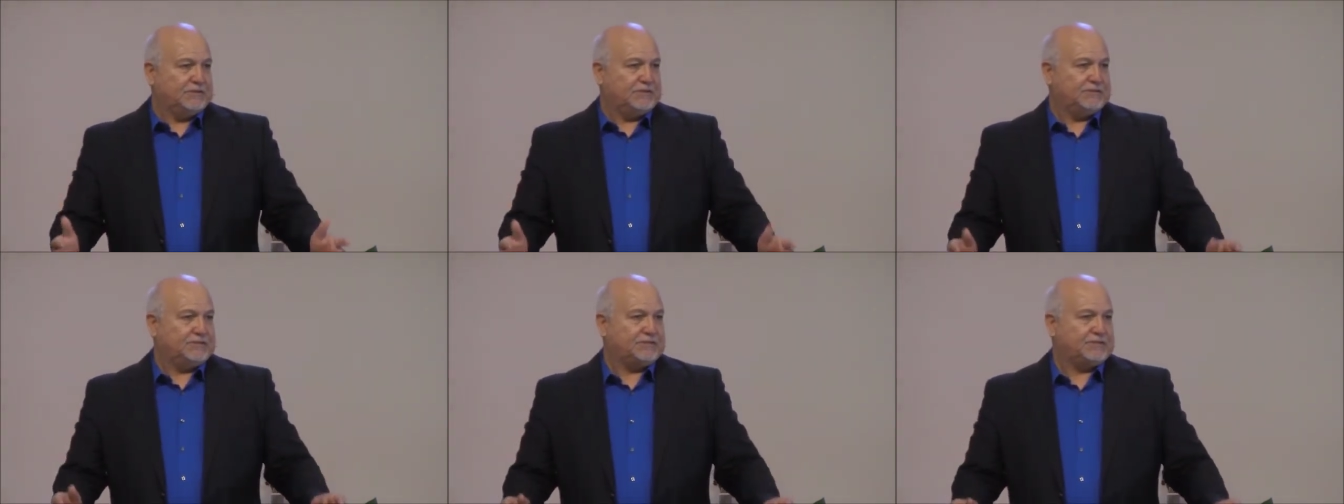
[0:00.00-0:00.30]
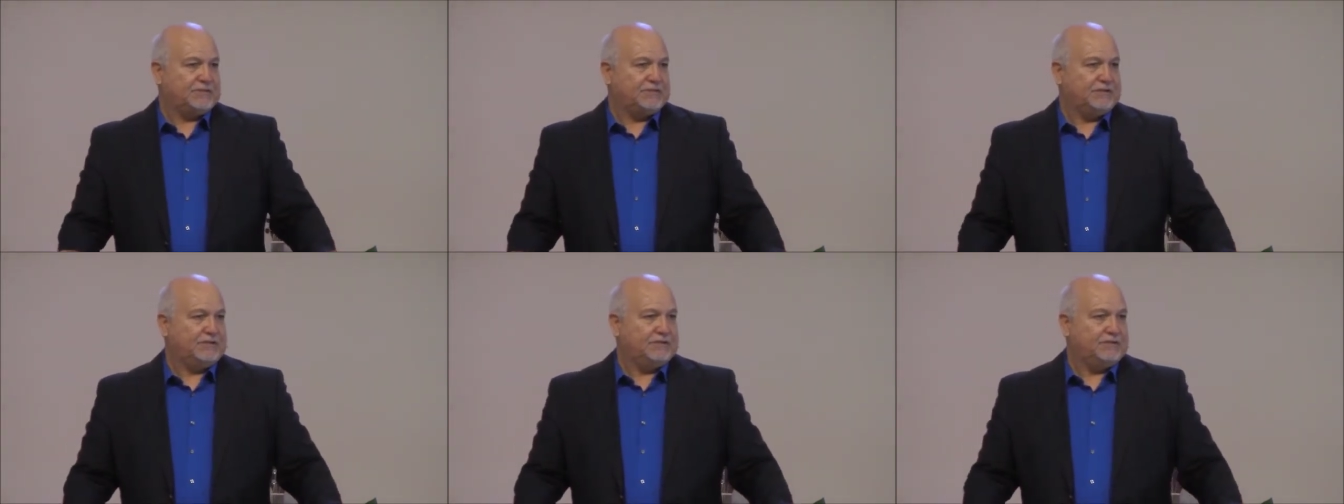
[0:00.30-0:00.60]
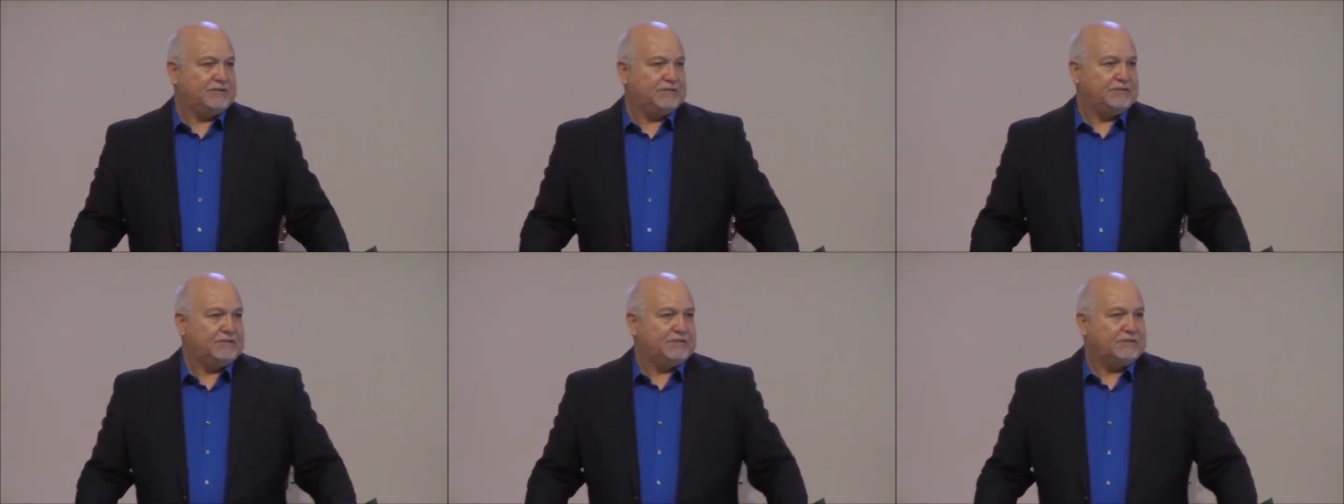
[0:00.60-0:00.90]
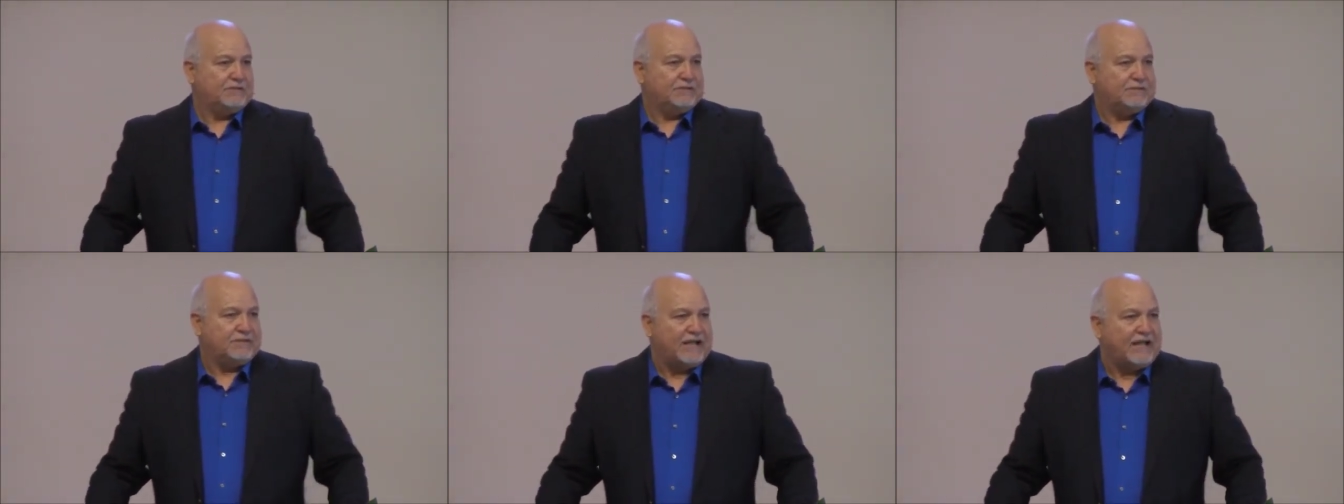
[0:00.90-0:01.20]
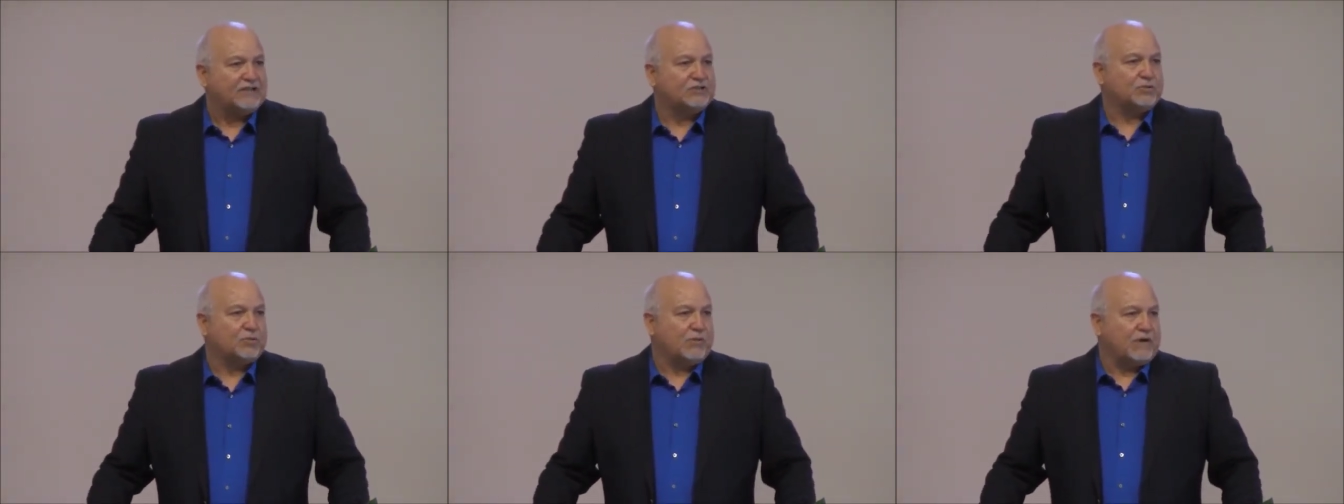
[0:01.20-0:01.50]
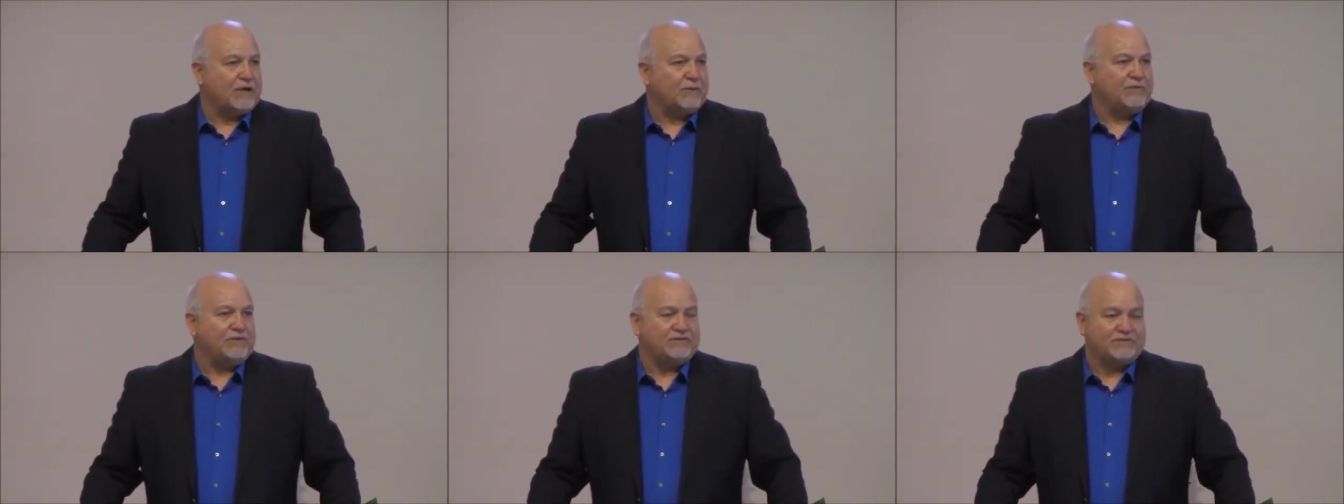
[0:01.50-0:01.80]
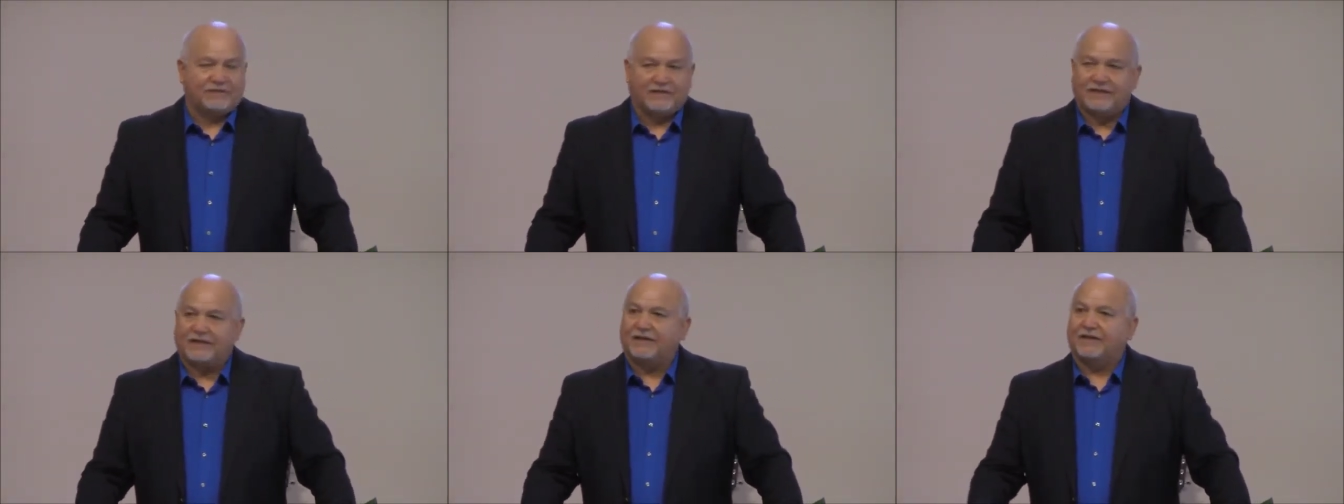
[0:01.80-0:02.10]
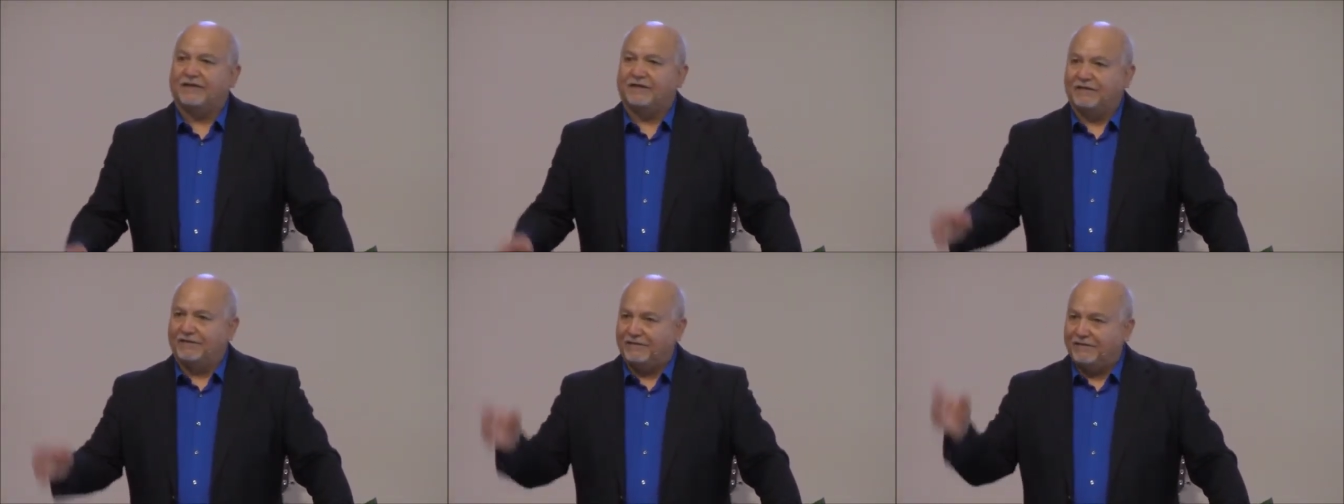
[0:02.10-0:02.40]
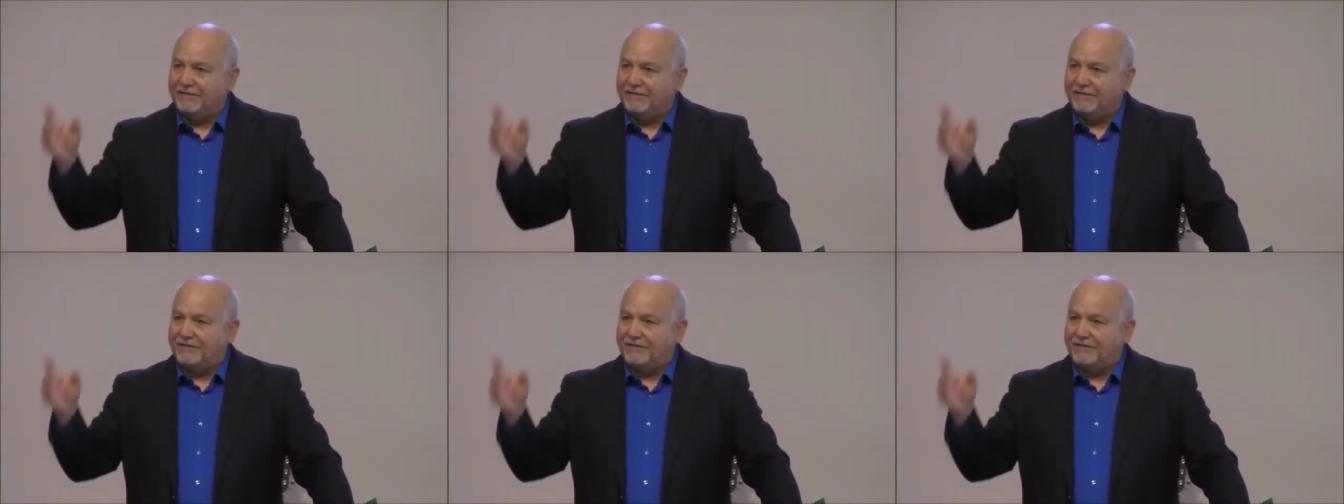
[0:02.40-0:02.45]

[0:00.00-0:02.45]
you see, that's why we say,